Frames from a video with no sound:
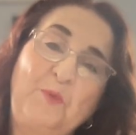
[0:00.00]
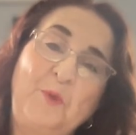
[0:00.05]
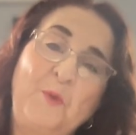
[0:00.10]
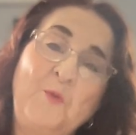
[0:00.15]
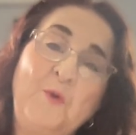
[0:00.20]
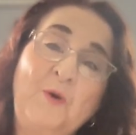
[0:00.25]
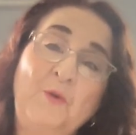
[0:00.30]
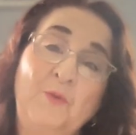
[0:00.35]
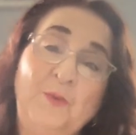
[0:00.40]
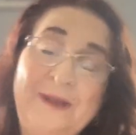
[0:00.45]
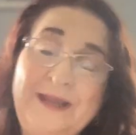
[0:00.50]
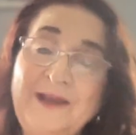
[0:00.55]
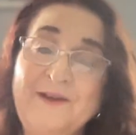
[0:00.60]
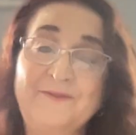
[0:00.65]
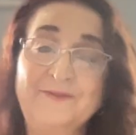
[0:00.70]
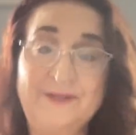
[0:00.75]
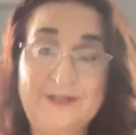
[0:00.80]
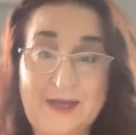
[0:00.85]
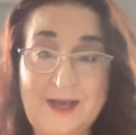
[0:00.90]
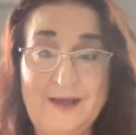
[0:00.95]
what we
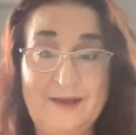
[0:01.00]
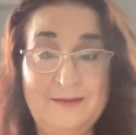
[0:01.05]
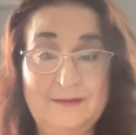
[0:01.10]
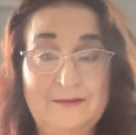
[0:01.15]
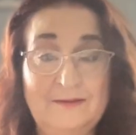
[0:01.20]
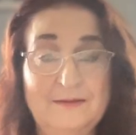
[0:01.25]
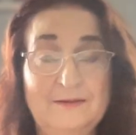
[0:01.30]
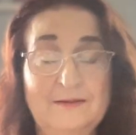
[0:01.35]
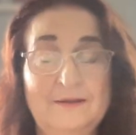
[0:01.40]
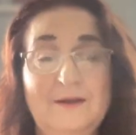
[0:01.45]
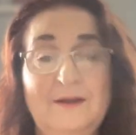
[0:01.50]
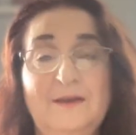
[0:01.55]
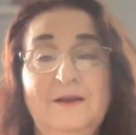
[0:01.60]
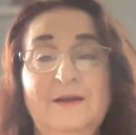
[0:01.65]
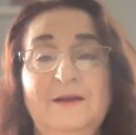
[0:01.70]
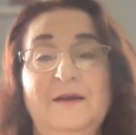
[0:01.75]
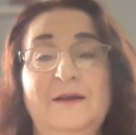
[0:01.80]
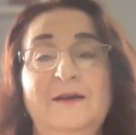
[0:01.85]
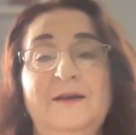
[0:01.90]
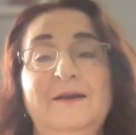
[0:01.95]
have done
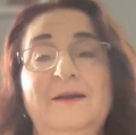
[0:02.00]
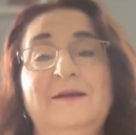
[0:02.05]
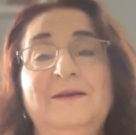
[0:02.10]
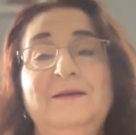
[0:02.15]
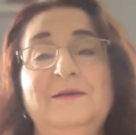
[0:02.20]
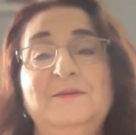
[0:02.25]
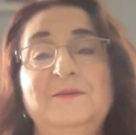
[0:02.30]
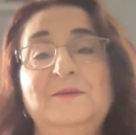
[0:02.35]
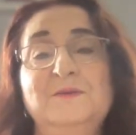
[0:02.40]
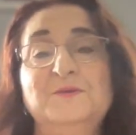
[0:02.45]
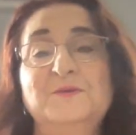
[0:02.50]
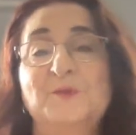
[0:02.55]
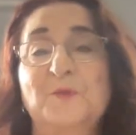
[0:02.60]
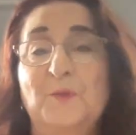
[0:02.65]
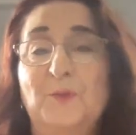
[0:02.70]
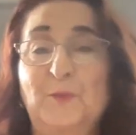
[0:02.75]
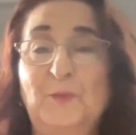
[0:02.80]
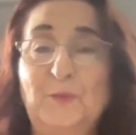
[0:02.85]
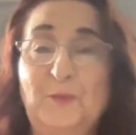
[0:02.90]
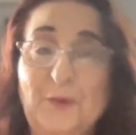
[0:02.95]
is
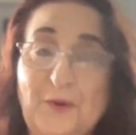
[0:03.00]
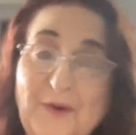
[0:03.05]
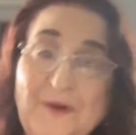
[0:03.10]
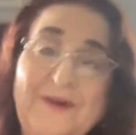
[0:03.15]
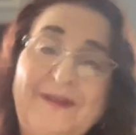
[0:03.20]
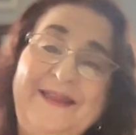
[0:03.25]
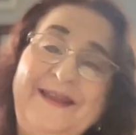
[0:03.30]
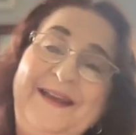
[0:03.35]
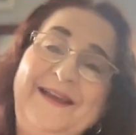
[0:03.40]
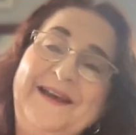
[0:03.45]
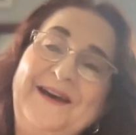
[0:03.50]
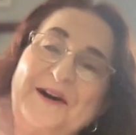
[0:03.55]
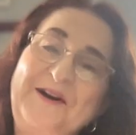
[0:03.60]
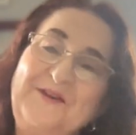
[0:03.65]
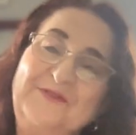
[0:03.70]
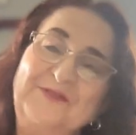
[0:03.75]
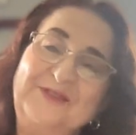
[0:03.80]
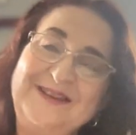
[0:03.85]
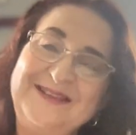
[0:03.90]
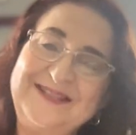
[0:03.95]
worthy
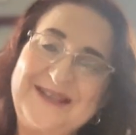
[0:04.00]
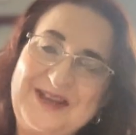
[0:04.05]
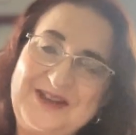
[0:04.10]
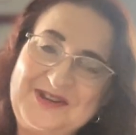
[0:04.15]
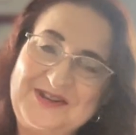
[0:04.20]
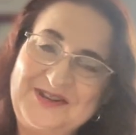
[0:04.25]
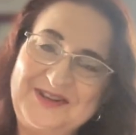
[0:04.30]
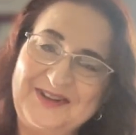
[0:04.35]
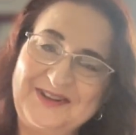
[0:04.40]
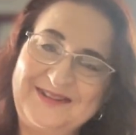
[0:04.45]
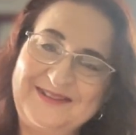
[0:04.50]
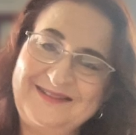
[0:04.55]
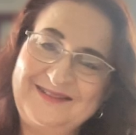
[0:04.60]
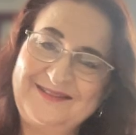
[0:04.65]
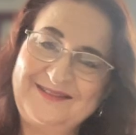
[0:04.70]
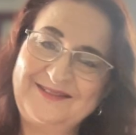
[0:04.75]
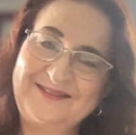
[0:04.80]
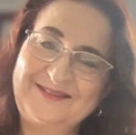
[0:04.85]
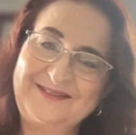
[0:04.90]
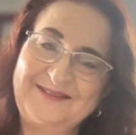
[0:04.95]
of ascension
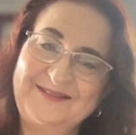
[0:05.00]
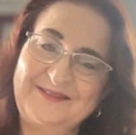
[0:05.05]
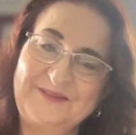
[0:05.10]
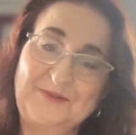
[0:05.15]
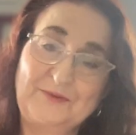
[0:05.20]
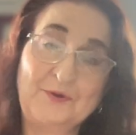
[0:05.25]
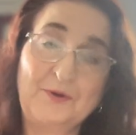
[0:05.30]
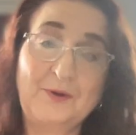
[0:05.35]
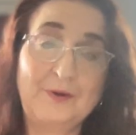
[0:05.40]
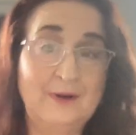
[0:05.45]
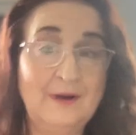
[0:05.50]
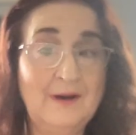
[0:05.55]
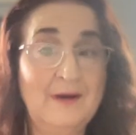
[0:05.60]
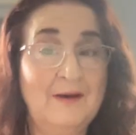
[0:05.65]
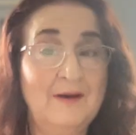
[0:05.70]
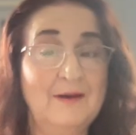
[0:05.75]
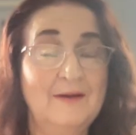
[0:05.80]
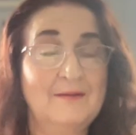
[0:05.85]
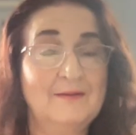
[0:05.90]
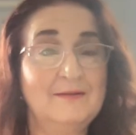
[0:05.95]
or
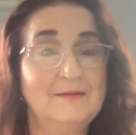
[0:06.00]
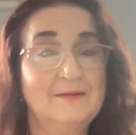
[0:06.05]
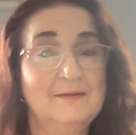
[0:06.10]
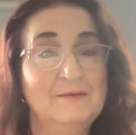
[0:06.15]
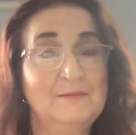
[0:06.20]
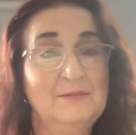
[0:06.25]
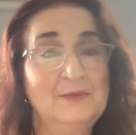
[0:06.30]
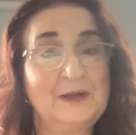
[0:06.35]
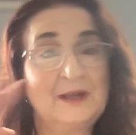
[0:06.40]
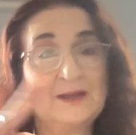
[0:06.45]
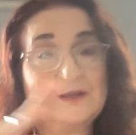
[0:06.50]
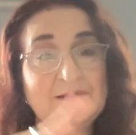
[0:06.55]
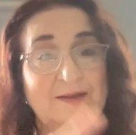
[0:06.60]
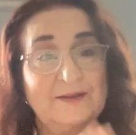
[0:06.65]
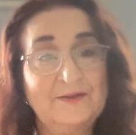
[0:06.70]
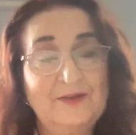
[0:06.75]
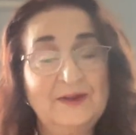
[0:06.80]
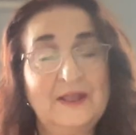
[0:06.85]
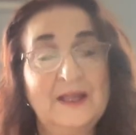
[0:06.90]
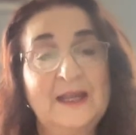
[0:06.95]
not, because
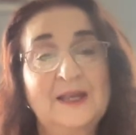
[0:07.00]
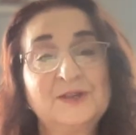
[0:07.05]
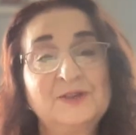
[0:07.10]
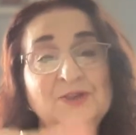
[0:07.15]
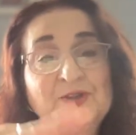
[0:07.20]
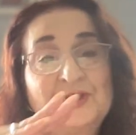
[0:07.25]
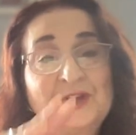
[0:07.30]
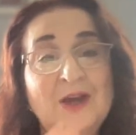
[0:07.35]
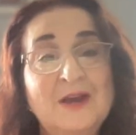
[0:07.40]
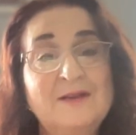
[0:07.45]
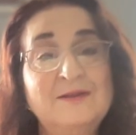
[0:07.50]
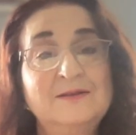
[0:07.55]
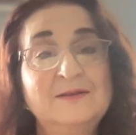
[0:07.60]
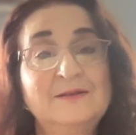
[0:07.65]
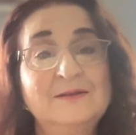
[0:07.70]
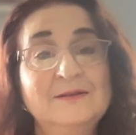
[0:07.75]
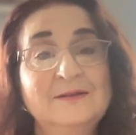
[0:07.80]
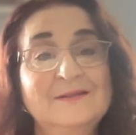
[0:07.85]
everything is judged.